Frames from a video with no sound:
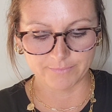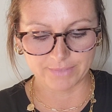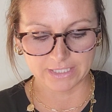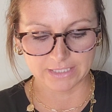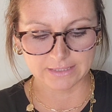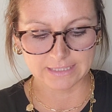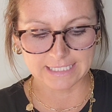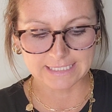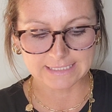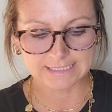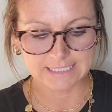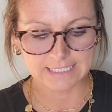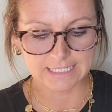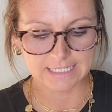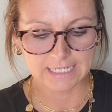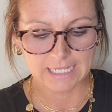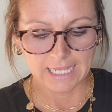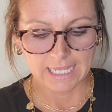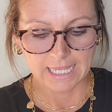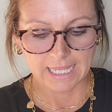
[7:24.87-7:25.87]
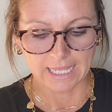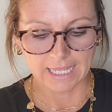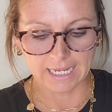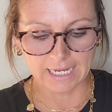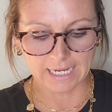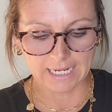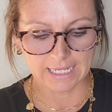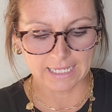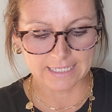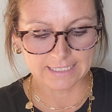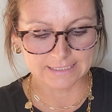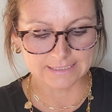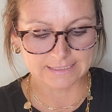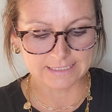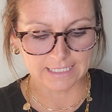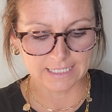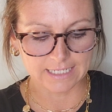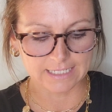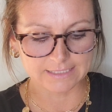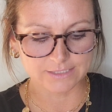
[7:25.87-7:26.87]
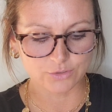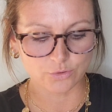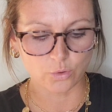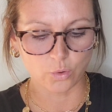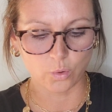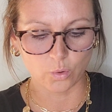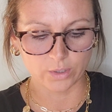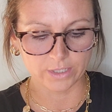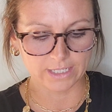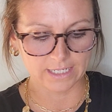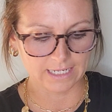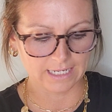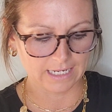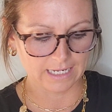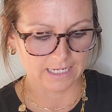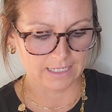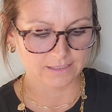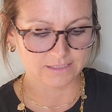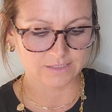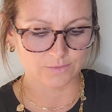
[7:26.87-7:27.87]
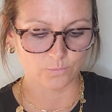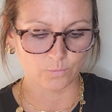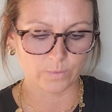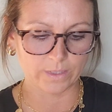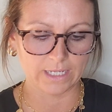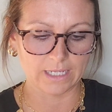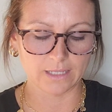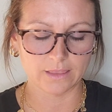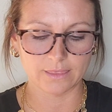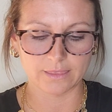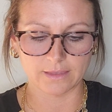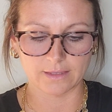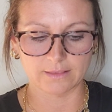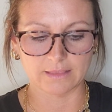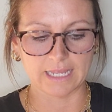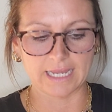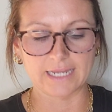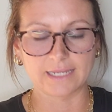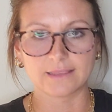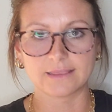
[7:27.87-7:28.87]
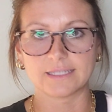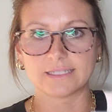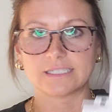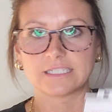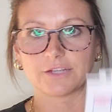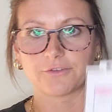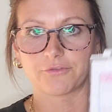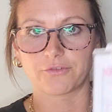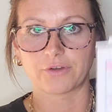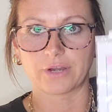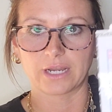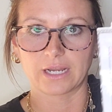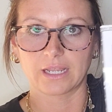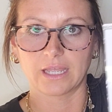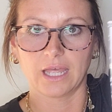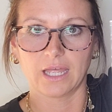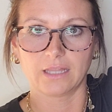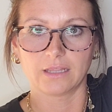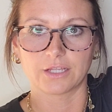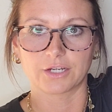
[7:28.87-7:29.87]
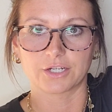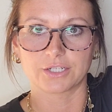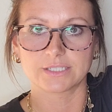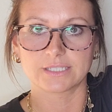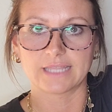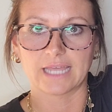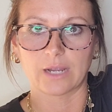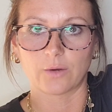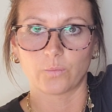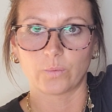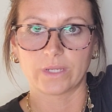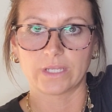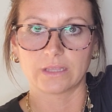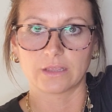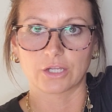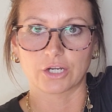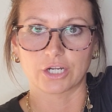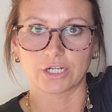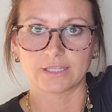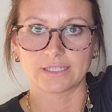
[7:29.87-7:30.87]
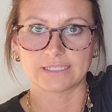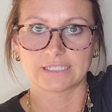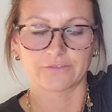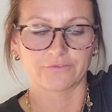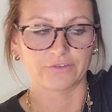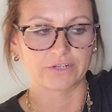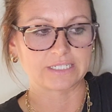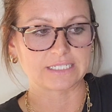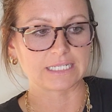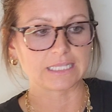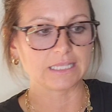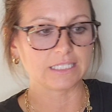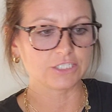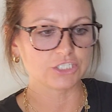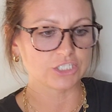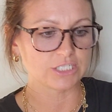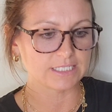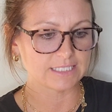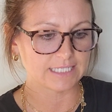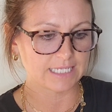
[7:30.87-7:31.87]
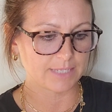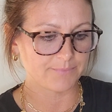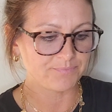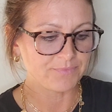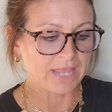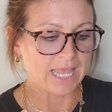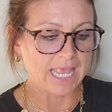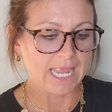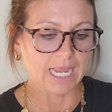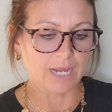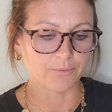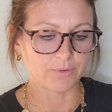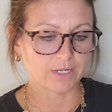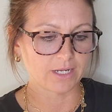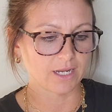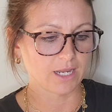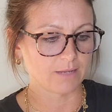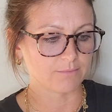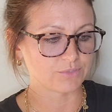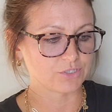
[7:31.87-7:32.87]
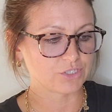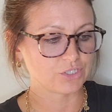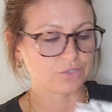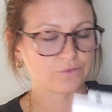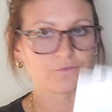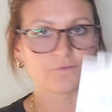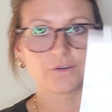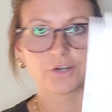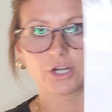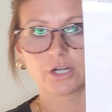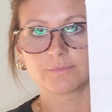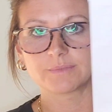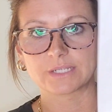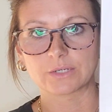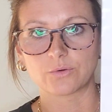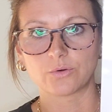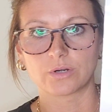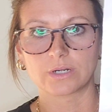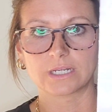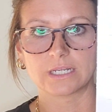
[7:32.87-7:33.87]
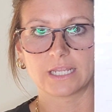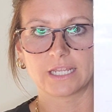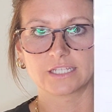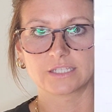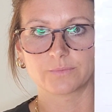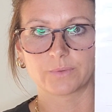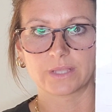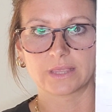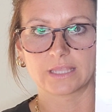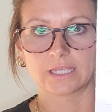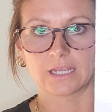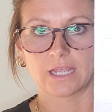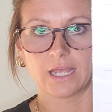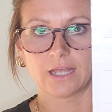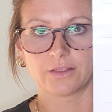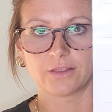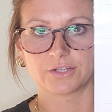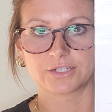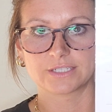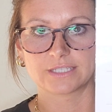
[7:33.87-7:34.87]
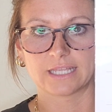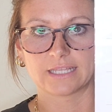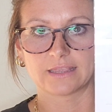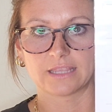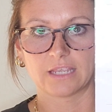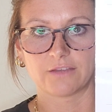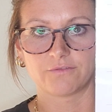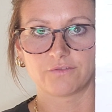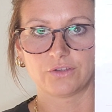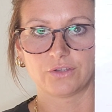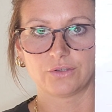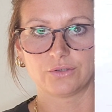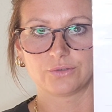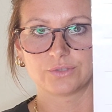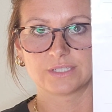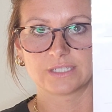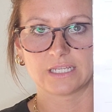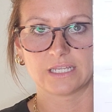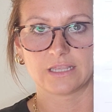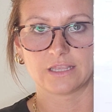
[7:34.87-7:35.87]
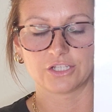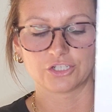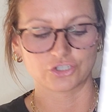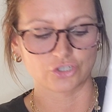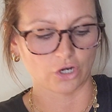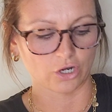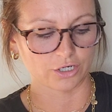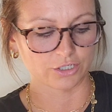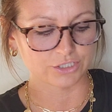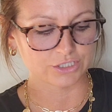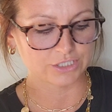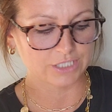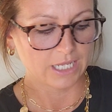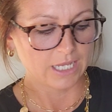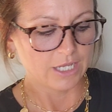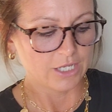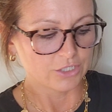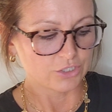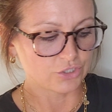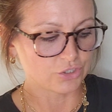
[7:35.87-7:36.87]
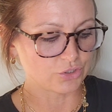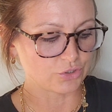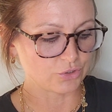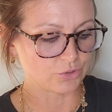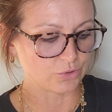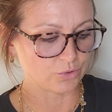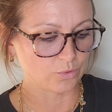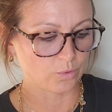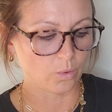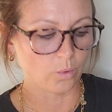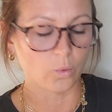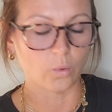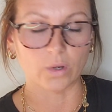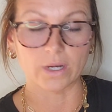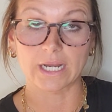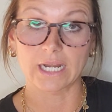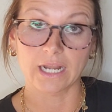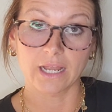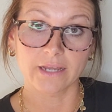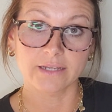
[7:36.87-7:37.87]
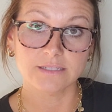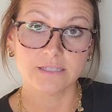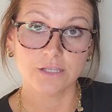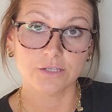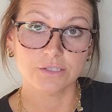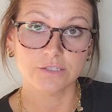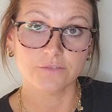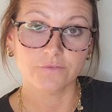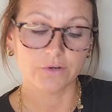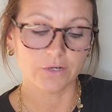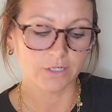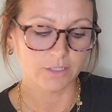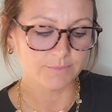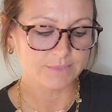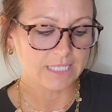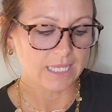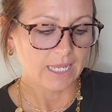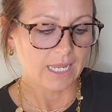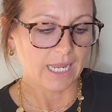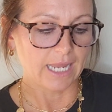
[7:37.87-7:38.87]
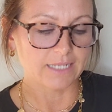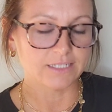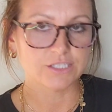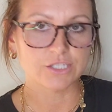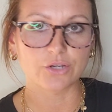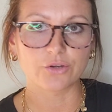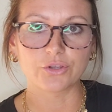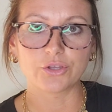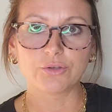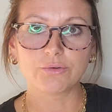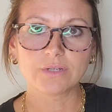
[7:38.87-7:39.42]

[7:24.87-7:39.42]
lesson, and it coordinates with like the different colors that we learn the different declensions in. And when it comes to verbs, it coordinates with the colors that they've used in the charts to organize those verbs. And so you